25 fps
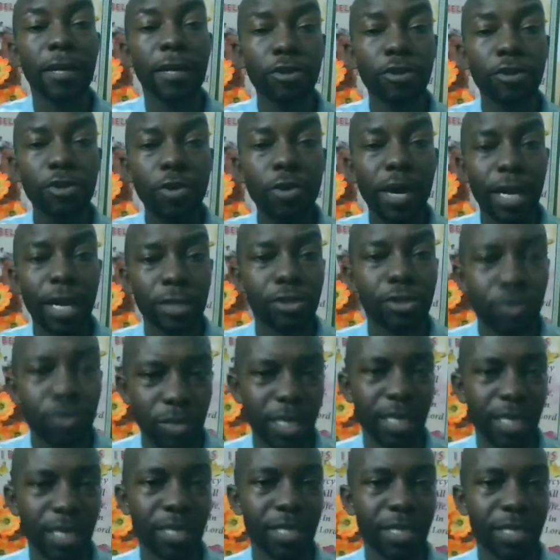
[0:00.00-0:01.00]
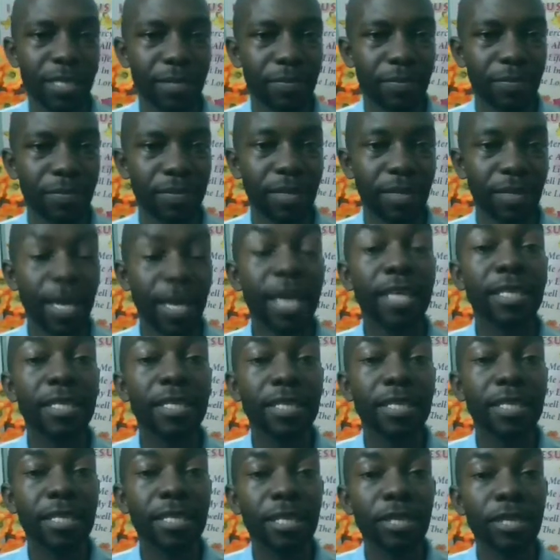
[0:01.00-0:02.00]
all you are a student and
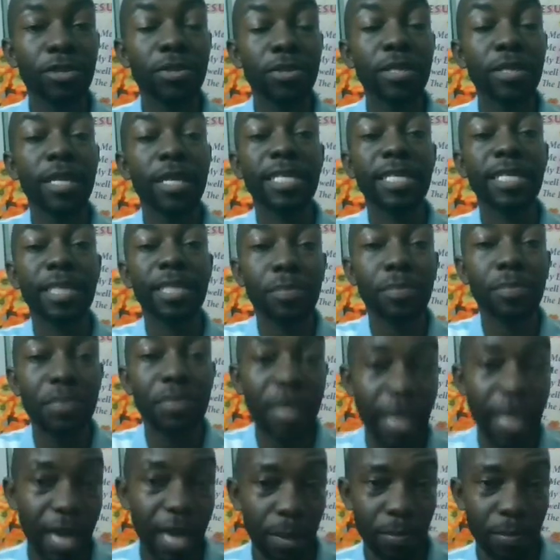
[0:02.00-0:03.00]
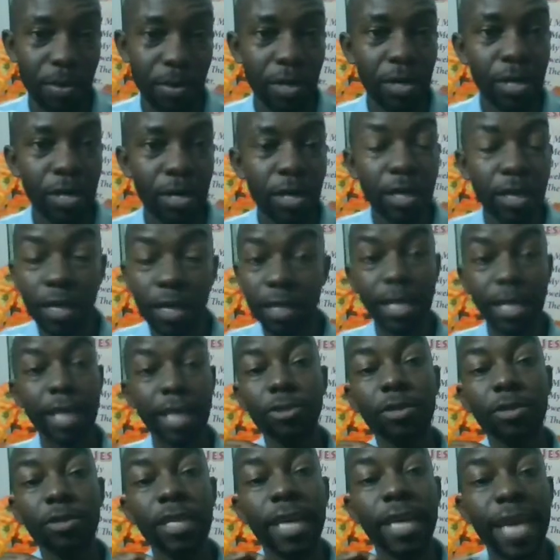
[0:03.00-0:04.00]
there is a breakup, that's
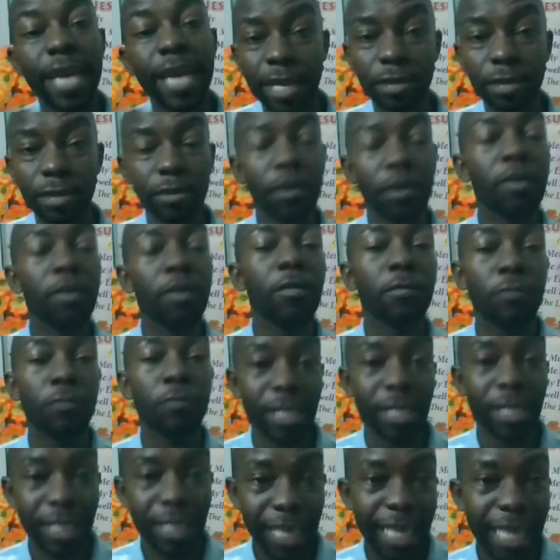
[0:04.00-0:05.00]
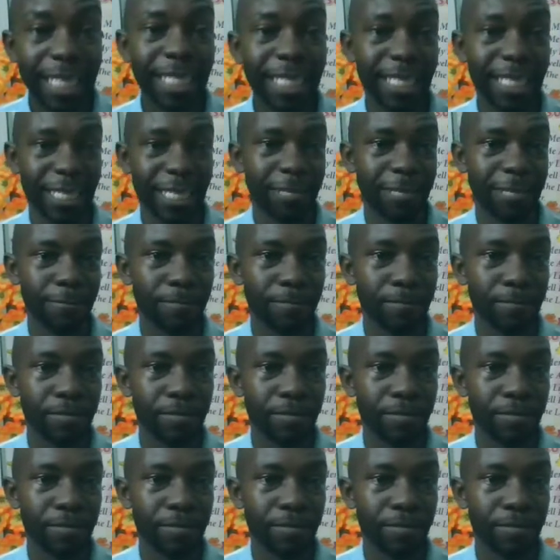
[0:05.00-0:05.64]
not the end of your studies.